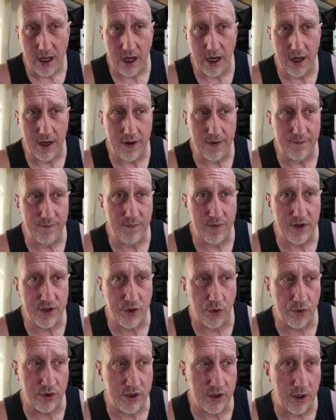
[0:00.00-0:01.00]
I
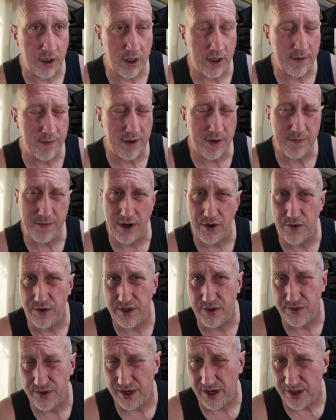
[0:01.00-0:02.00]
know
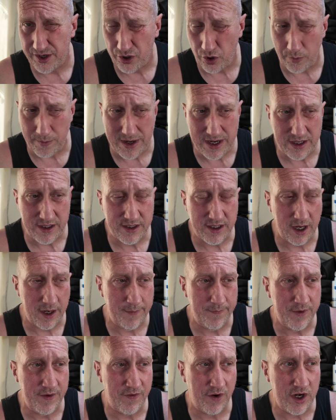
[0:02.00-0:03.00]
there was another comment
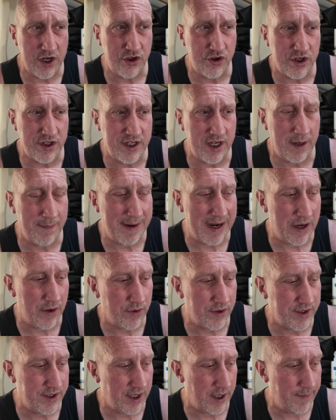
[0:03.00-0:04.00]
very interesting
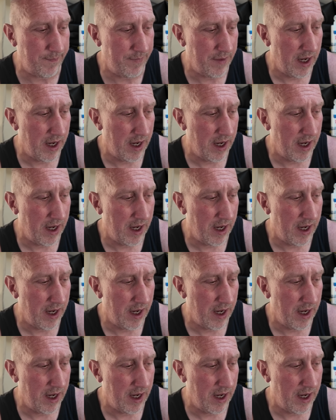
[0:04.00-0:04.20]
about